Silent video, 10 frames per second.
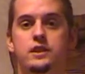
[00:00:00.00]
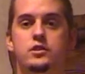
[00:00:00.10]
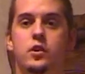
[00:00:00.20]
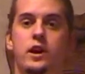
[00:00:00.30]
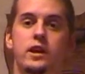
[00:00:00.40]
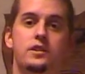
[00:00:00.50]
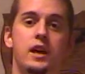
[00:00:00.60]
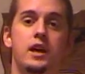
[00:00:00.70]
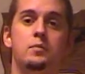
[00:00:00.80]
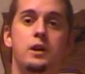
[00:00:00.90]
so I guess
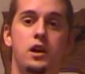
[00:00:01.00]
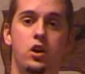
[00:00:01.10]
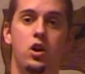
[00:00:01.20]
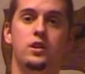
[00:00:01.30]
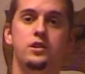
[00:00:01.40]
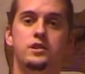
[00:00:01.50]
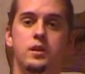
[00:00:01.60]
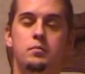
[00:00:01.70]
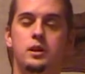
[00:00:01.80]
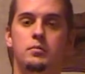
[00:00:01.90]
that could be a con to
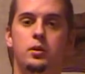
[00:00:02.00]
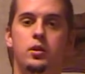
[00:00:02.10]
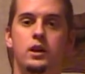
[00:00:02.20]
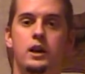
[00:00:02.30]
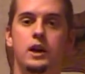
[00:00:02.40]
some people.